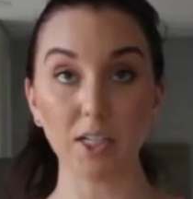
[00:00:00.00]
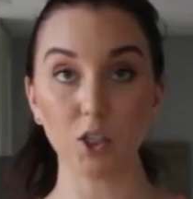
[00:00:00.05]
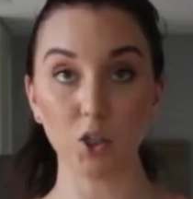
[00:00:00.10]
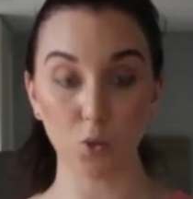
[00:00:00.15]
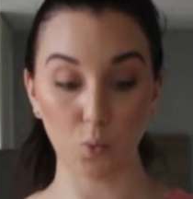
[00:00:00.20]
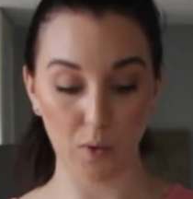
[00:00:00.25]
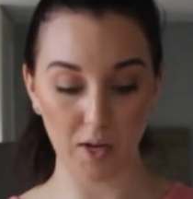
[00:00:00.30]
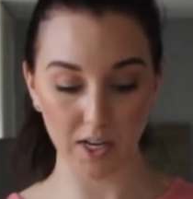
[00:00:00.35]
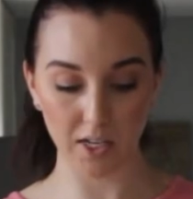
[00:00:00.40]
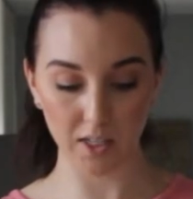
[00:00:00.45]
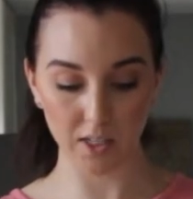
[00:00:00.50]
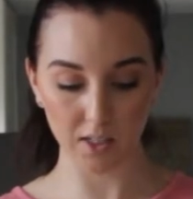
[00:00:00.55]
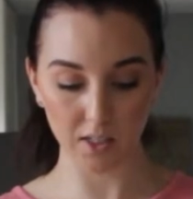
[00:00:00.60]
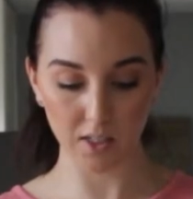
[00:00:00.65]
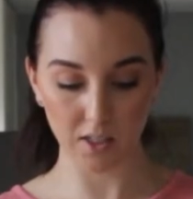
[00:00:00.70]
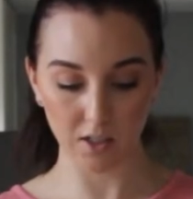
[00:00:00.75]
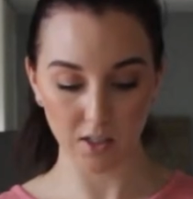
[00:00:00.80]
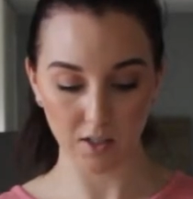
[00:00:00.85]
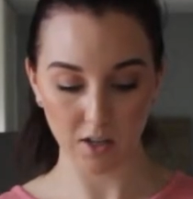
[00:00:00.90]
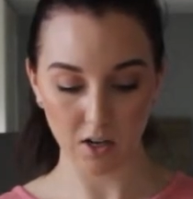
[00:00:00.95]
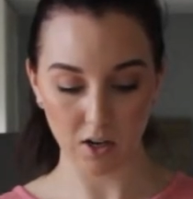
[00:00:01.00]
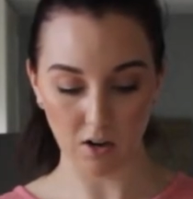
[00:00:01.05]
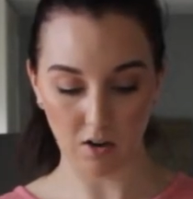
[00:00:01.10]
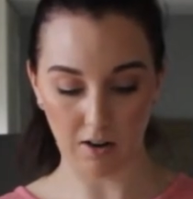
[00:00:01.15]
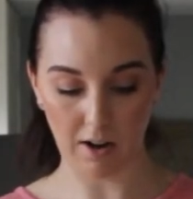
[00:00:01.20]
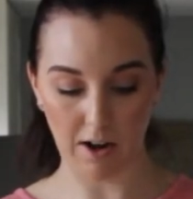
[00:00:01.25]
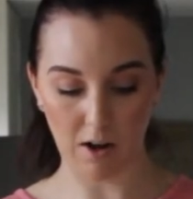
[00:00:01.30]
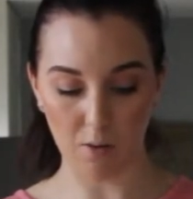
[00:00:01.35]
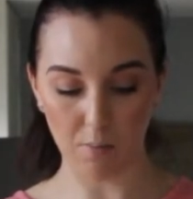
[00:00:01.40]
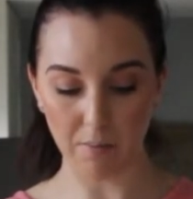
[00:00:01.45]
sweetened or
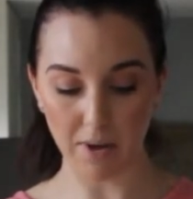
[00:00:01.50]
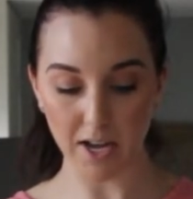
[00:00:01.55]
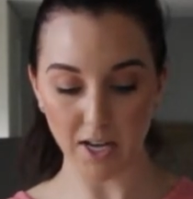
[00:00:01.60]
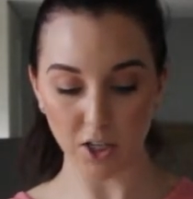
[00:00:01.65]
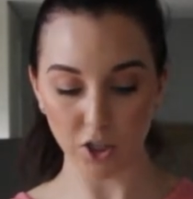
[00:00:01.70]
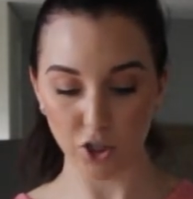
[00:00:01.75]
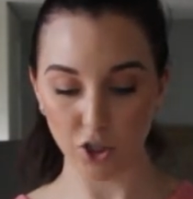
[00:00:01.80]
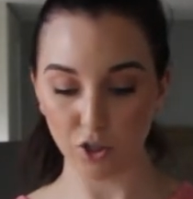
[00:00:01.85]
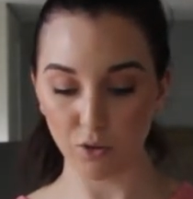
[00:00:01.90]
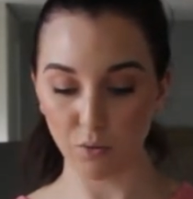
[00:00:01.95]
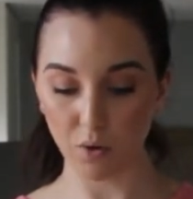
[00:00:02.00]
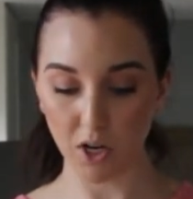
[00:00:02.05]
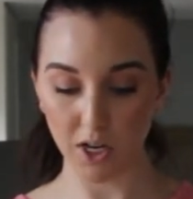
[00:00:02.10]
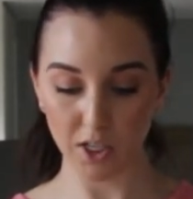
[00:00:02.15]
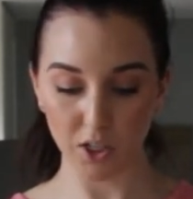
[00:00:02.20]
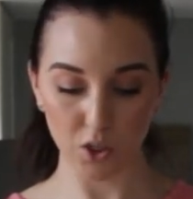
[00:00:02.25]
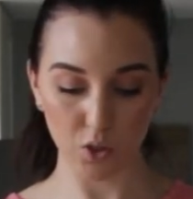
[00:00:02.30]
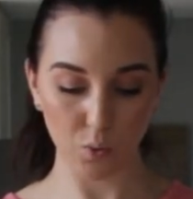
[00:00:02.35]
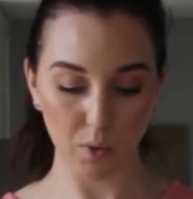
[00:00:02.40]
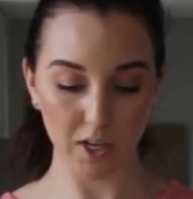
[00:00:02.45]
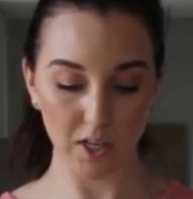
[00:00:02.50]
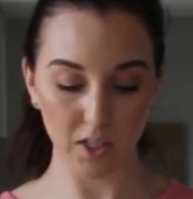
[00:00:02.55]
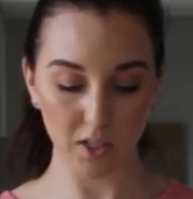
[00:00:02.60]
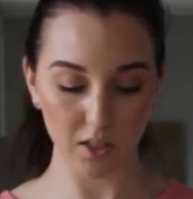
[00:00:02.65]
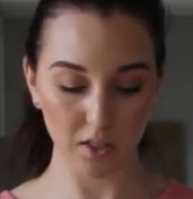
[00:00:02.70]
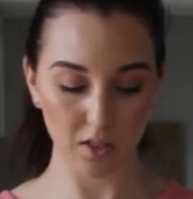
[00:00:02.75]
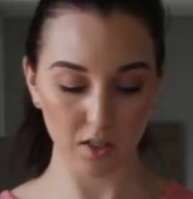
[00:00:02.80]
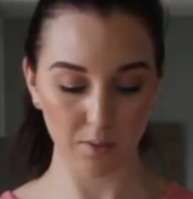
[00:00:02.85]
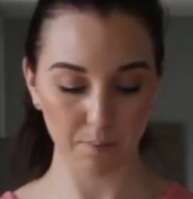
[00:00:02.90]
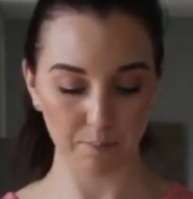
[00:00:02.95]
how much you want it
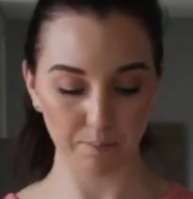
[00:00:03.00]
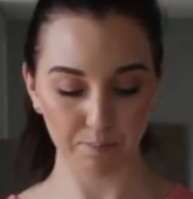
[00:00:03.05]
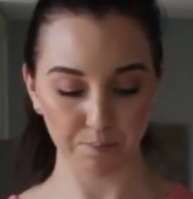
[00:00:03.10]
sweetened,